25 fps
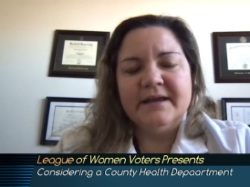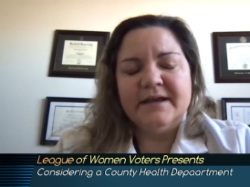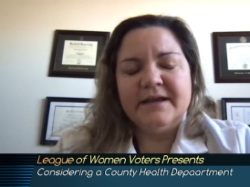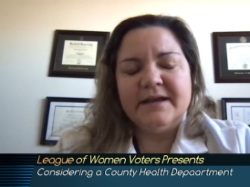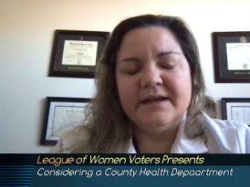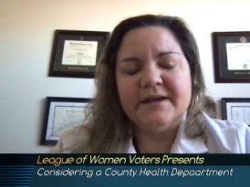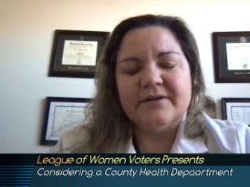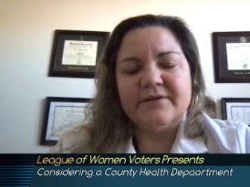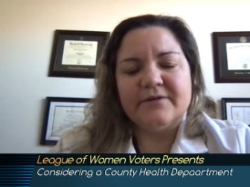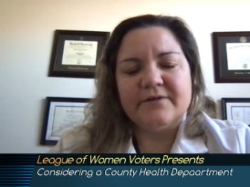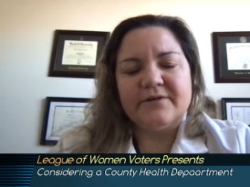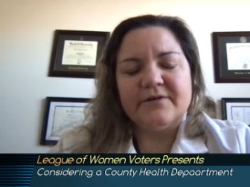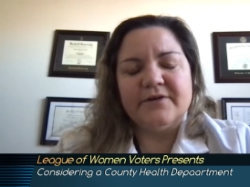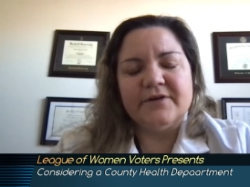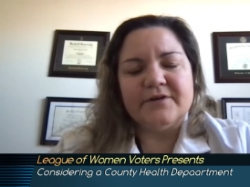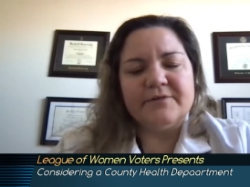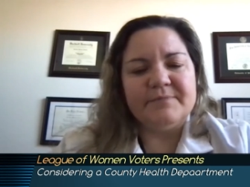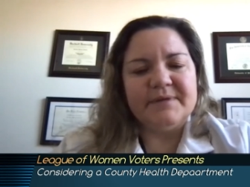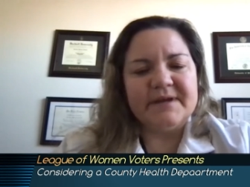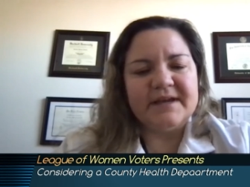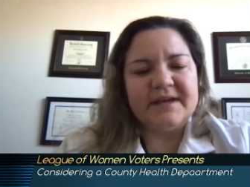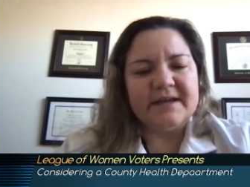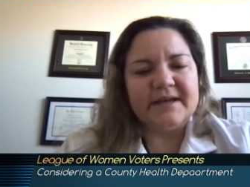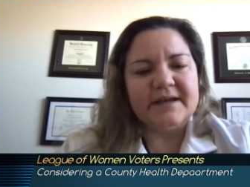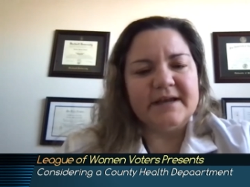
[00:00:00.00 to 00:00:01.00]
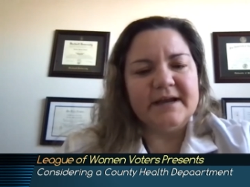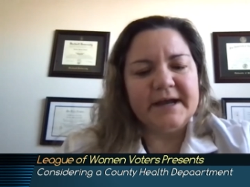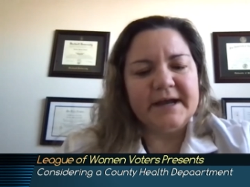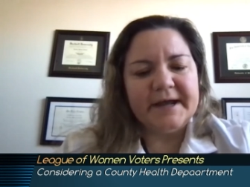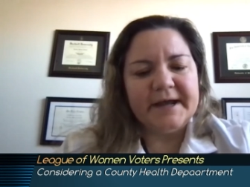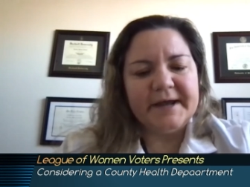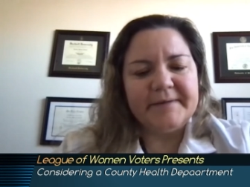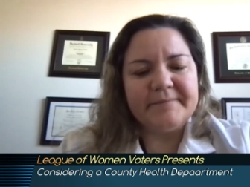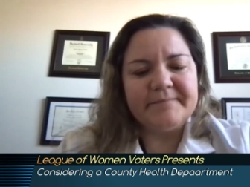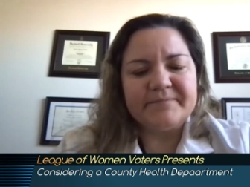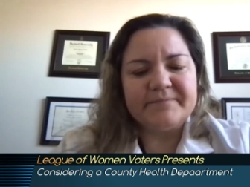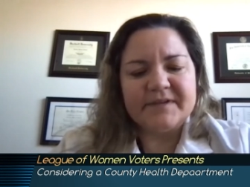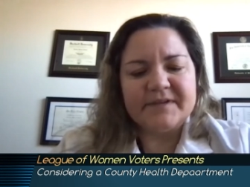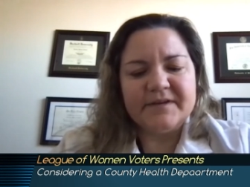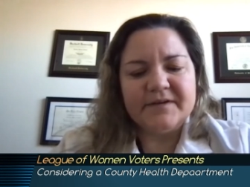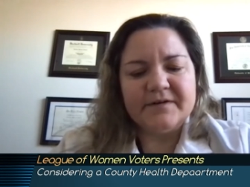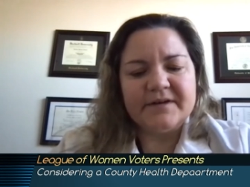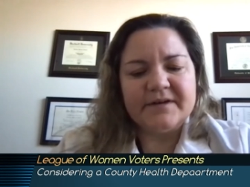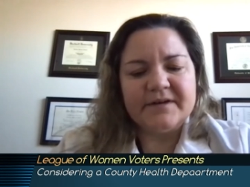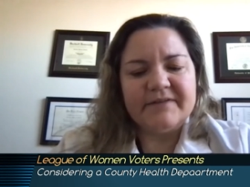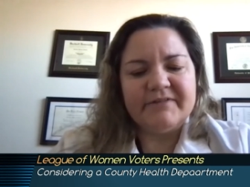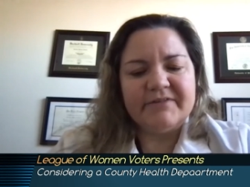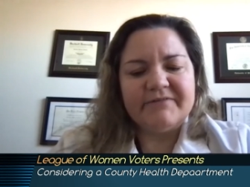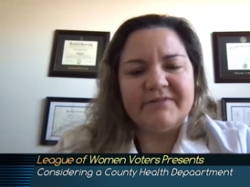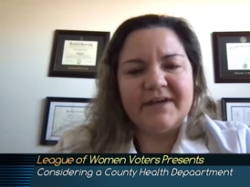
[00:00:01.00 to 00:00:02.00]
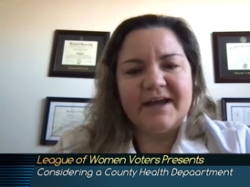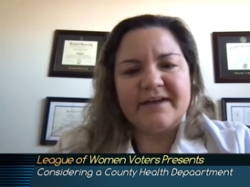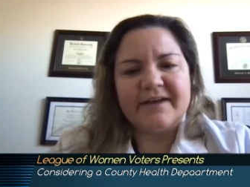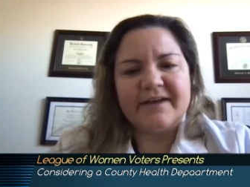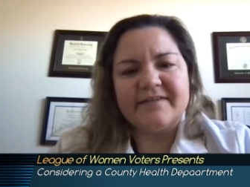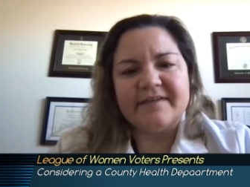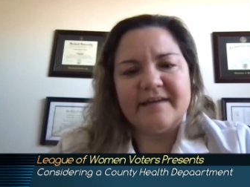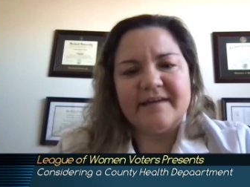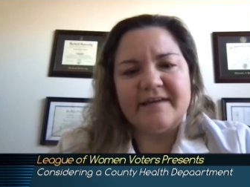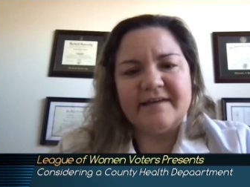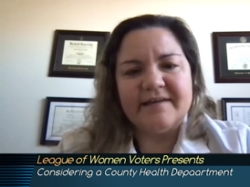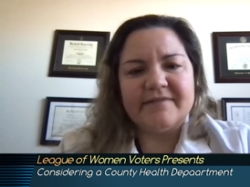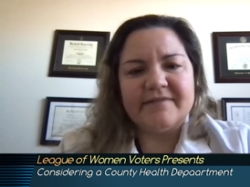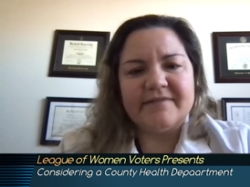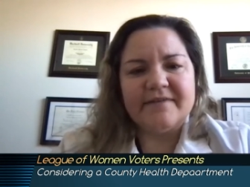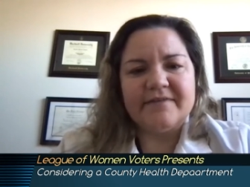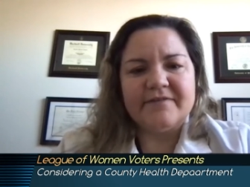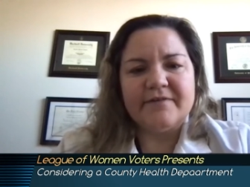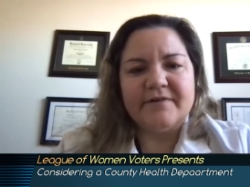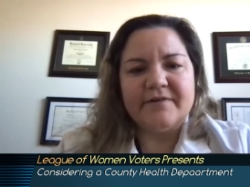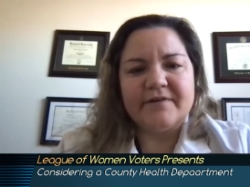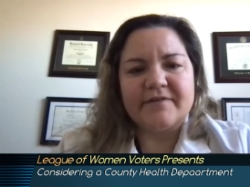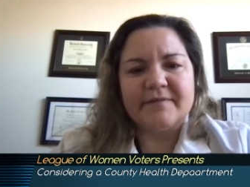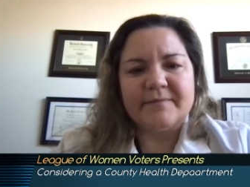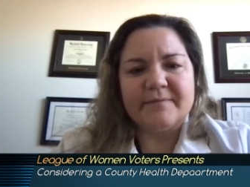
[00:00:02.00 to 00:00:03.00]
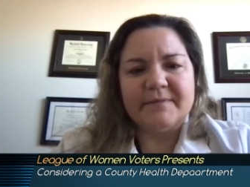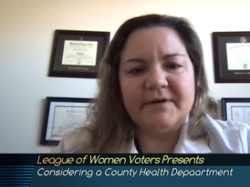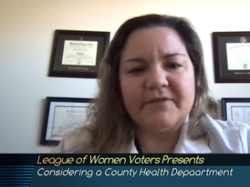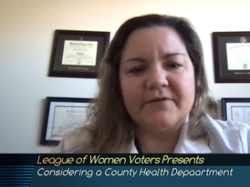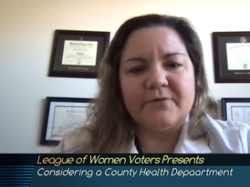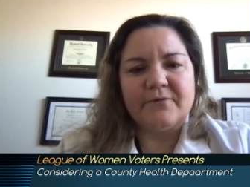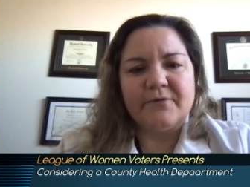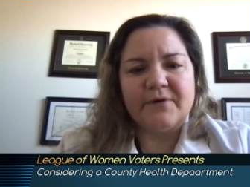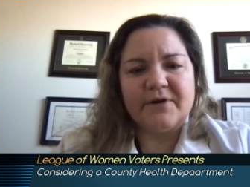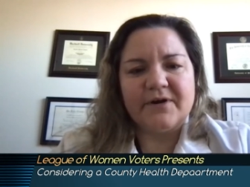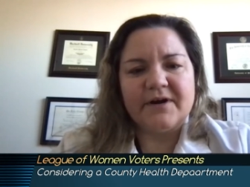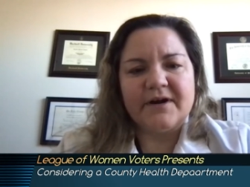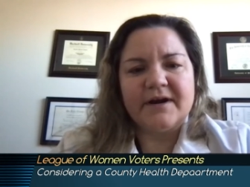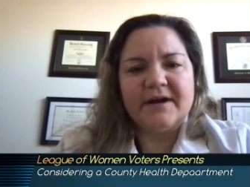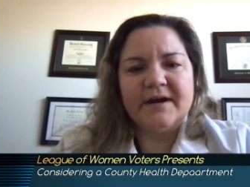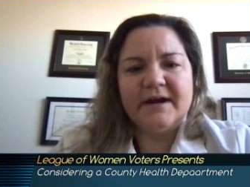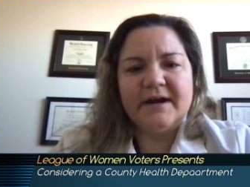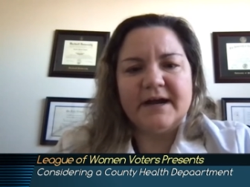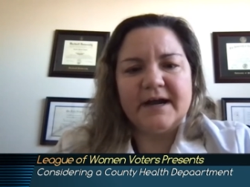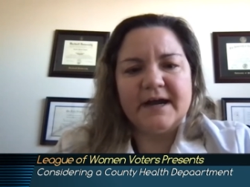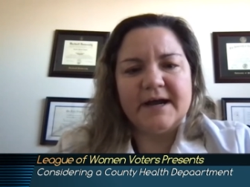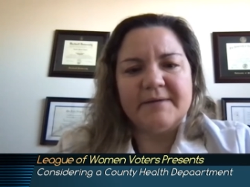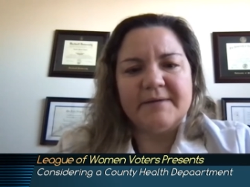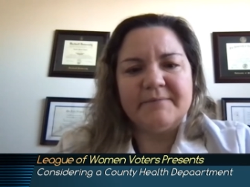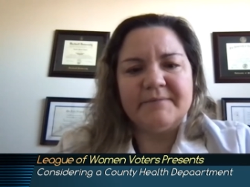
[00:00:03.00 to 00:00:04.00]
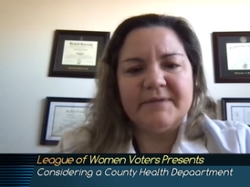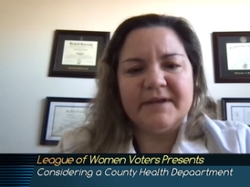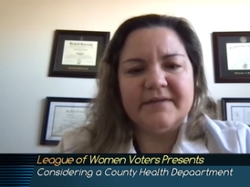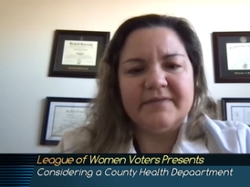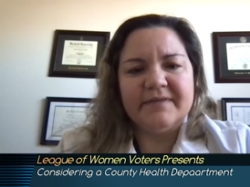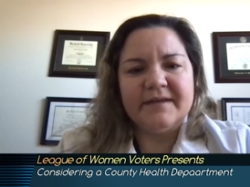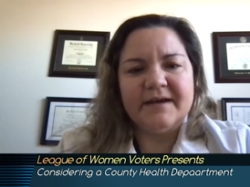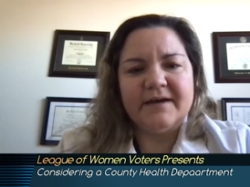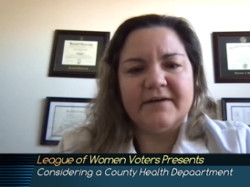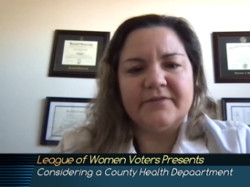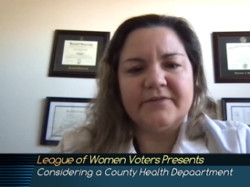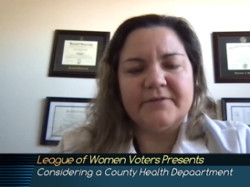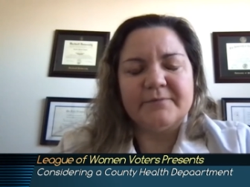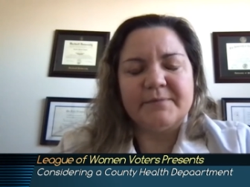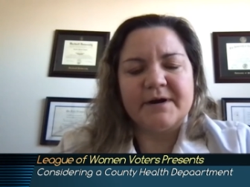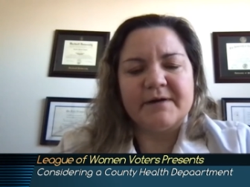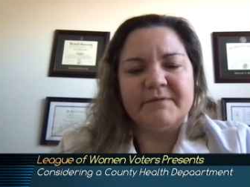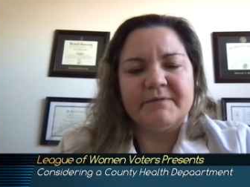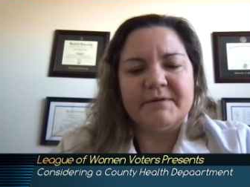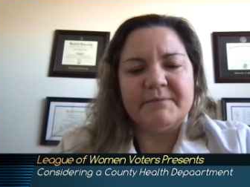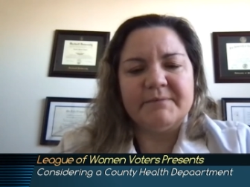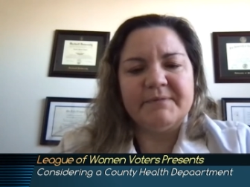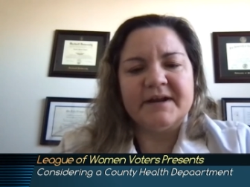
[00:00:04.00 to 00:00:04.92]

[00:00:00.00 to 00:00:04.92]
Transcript: you know, could be um, you know giving vaccines and doing some other work um, in the health department.